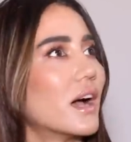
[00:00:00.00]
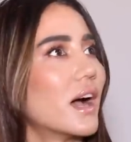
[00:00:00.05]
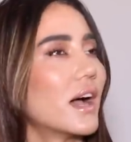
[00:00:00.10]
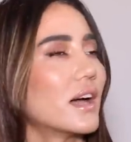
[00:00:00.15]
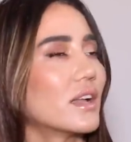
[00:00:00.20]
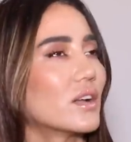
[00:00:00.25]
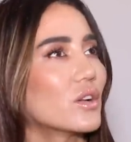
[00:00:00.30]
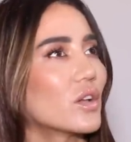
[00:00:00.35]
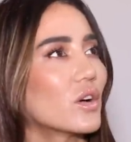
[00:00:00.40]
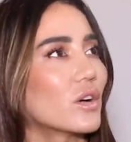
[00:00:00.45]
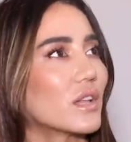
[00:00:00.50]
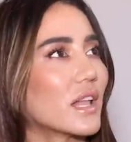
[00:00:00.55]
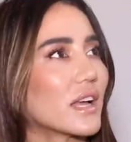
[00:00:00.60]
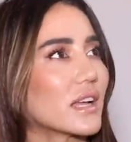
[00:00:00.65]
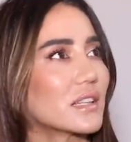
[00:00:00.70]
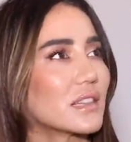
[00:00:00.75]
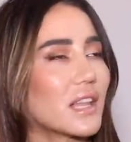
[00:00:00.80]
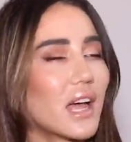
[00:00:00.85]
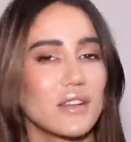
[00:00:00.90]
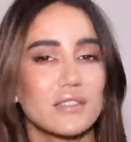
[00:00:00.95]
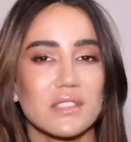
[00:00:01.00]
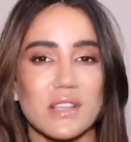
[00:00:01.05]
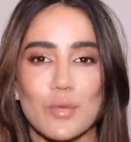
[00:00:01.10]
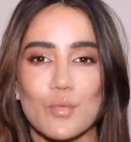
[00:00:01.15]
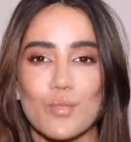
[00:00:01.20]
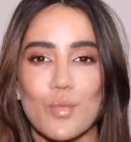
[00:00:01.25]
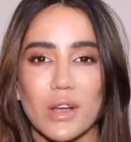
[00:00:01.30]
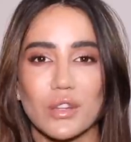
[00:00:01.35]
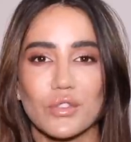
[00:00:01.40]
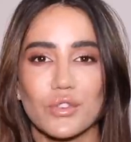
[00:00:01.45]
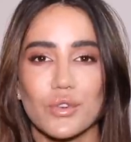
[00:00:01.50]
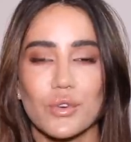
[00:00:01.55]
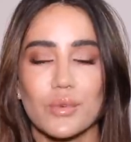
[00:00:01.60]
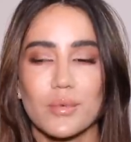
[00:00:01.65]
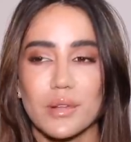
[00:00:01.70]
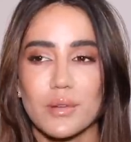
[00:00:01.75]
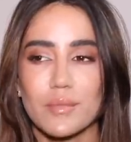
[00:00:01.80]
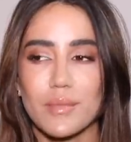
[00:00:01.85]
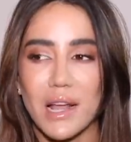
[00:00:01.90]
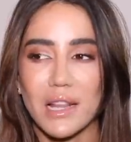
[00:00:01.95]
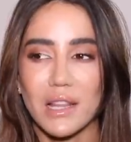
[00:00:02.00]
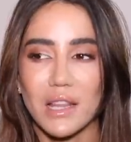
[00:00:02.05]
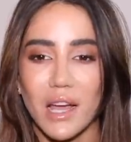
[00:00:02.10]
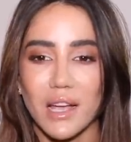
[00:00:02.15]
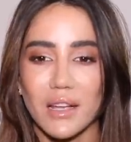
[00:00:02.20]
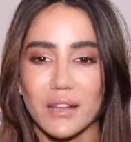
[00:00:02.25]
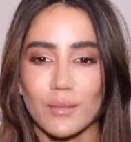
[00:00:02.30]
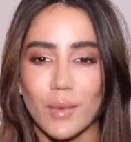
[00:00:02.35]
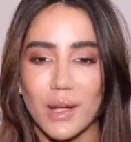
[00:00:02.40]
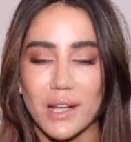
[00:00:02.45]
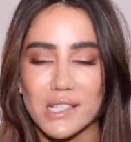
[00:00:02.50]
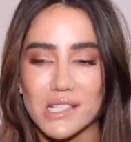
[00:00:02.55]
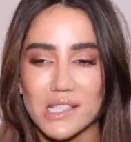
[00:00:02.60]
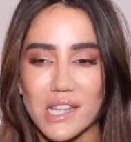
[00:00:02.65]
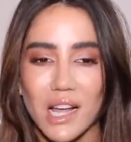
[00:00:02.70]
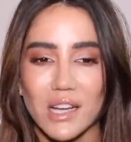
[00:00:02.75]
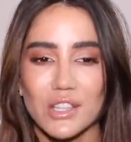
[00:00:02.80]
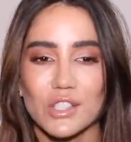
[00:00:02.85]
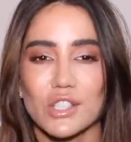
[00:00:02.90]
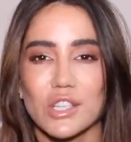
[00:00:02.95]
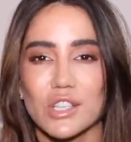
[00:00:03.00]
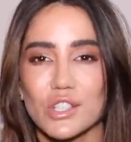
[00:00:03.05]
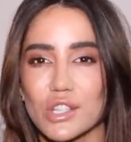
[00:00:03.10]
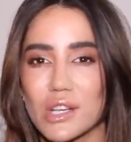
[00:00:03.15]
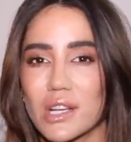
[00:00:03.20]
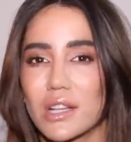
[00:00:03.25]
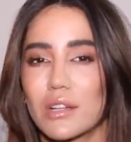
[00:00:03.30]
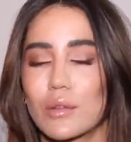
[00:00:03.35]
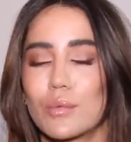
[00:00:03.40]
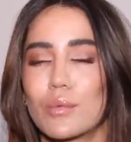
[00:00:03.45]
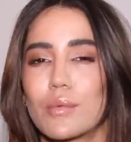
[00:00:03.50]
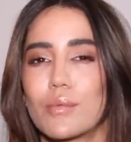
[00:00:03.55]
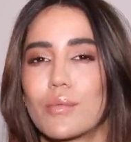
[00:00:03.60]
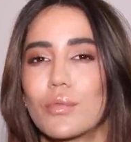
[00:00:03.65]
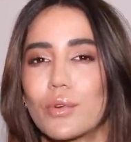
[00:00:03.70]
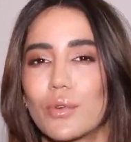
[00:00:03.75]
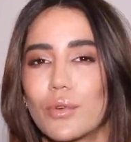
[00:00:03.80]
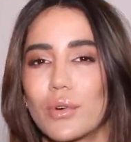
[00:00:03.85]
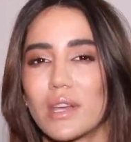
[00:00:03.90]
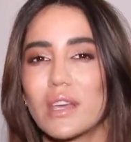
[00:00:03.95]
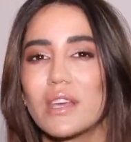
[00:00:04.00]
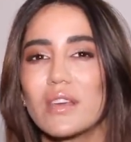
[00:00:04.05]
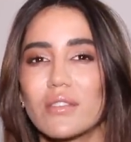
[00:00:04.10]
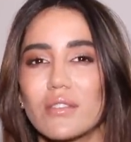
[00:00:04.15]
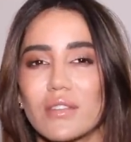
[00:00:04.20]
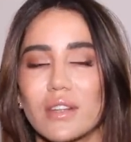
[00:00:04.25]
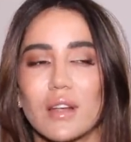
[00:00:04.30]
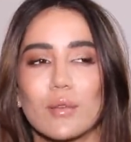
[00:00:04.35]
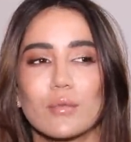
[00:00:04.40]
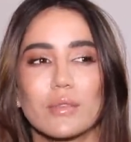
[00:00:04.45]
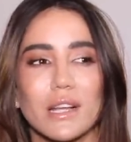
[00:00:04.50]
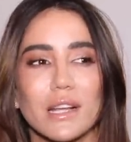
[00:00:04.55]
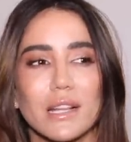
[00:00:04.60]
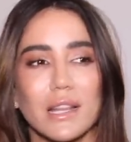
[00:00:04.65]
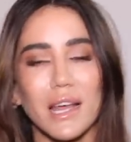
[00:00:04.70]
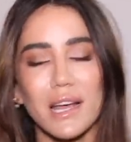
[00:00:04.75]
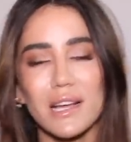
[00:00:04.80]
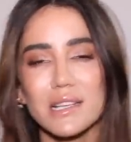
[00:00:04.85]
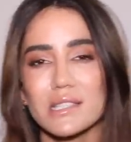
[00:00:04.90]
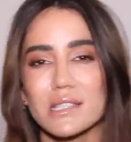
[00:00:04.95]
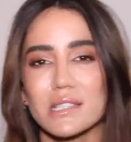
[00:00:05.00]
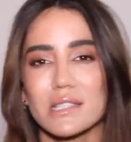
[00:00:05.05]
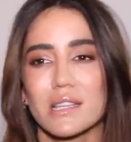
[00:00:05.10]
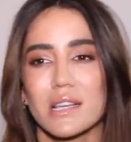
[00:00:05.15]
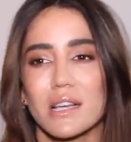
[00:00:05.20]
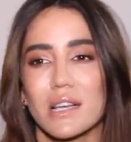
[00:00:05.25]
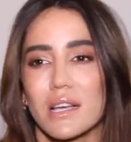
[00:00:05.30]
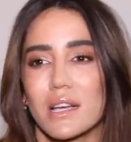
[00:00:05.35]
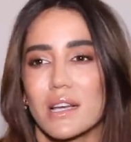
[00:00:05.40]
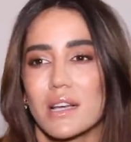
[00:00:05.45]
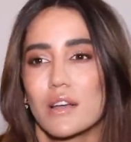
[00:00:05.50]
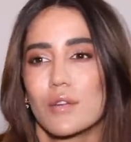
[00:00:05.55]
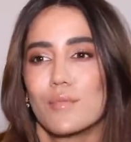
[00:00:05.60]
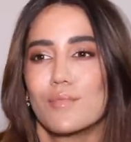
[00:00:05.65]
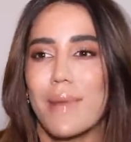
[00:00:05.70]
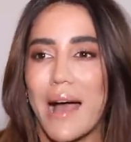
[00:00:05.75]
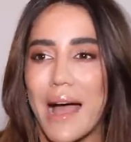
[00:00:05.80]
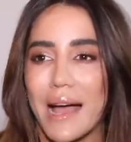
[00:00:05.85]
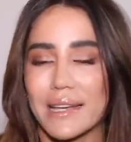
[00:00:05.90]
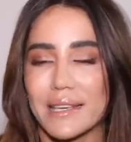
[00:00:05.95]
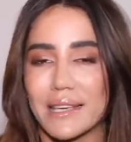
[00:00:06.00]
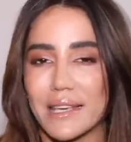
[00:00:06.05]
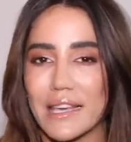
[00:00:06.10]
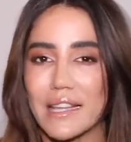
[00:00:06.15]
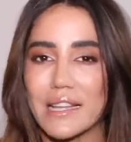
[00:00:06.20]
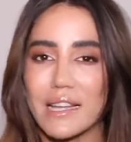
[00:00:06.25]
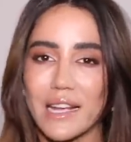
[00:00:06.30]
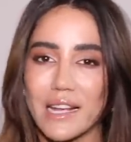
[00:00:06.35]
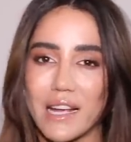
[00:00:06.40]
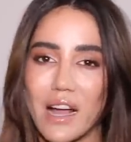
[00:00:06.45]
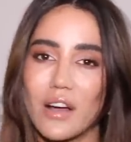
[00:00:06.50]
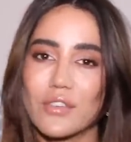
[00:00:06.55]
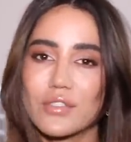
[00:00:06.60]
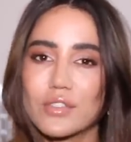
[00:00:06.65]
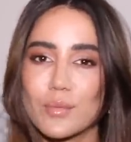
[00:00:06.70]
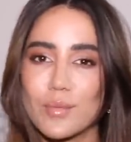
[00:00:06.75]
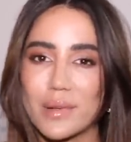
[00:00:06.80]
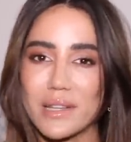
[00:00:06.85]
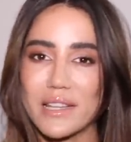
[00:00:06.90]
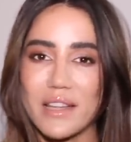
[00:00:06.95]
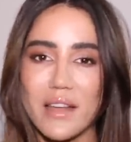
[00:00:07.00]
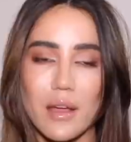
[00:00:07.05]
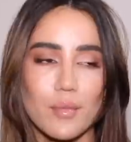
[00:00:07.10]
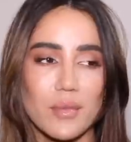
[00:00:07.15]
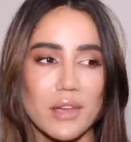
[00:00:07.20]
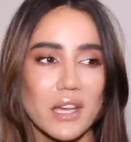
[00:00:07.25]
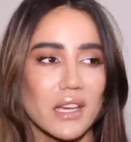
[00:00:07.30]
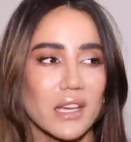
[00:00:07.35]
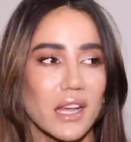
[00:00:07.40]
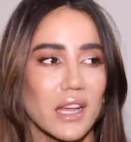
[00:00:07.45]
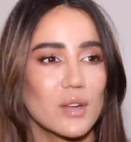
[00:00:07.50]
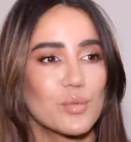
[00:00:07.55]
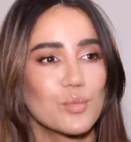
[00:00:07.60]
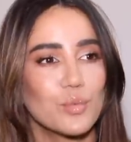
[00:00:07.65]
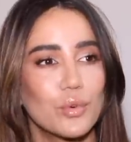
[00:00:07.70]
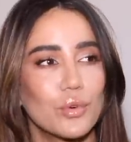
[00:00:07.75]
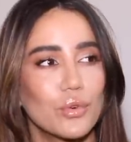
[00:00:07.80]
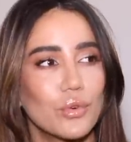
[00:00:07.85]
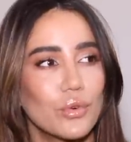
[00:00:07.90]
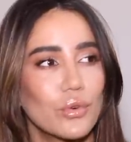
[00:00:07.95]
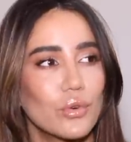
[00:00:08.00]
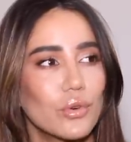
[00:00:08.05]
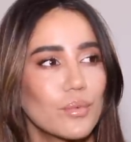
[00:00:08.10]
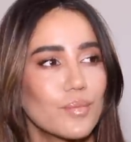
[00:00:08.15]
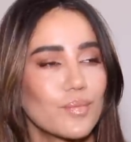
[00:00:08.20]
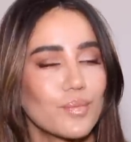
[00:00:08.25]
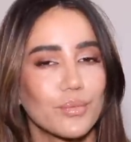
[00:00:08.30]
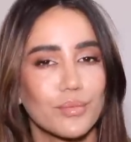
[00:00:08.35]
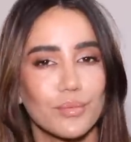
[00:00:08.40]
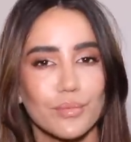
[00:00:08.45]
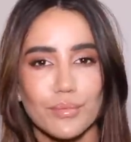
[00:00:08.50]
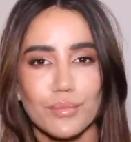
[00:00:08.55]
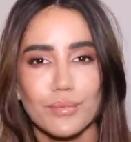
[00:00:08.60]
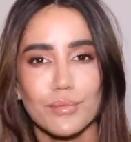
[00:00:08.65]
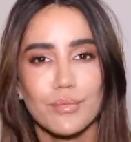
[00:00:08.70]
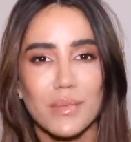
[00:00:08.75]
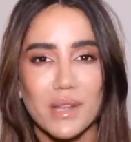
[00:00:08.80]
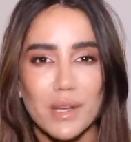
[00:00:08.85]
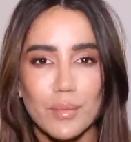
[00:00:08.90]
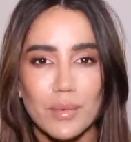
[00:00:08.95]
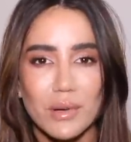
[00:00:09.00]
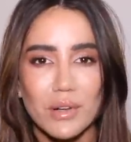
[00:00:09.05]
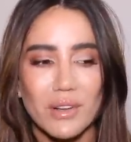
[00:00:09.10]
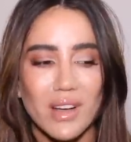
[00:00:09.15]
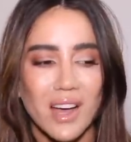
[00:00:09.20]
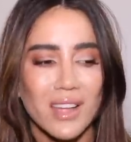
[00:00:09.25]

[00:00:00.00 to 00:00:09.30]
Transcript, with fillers: I don't know, like life's coming back to normal, my style's changing a little bit more even. I'm like less baggy, like after pandemic, and more minimal.